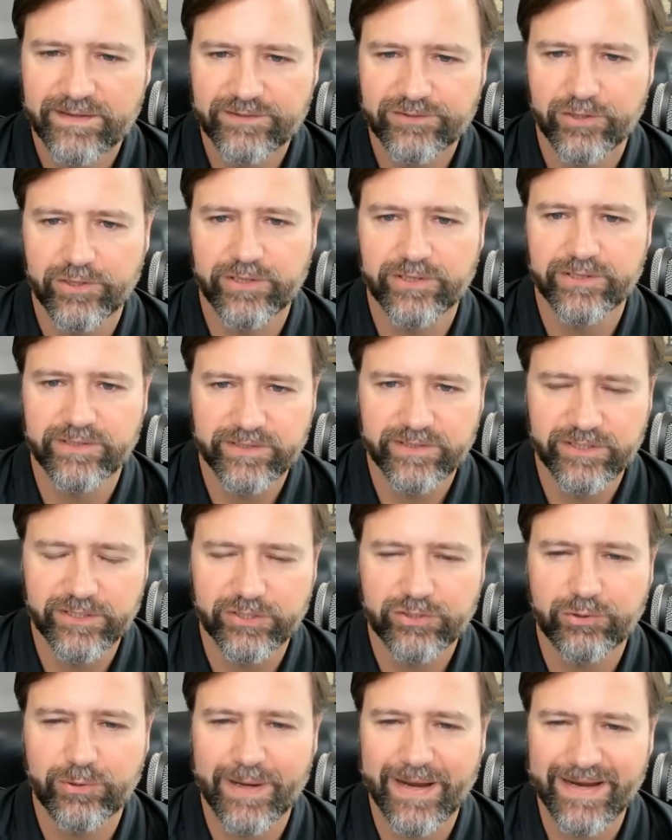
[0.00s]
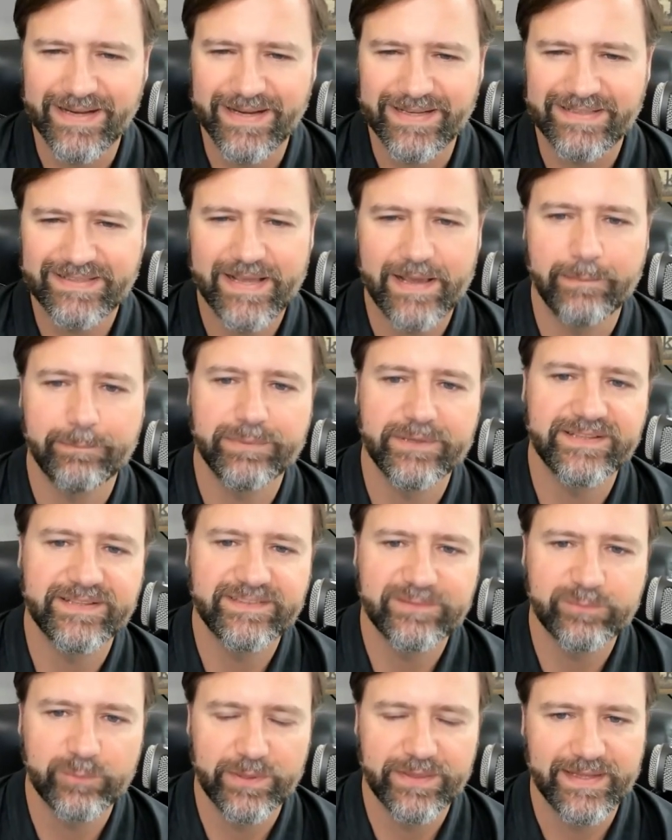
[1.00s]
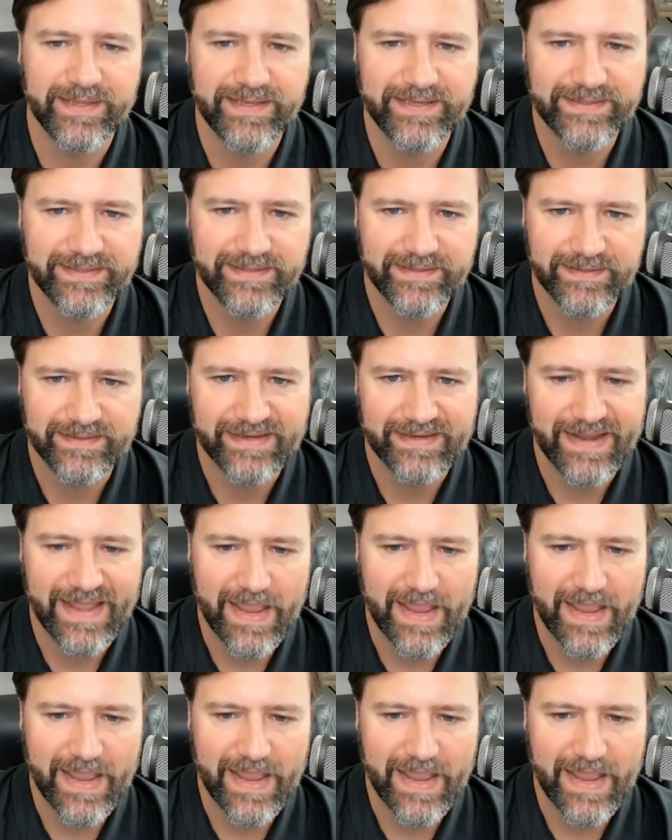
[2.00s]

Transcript: So you're, you're creating templates within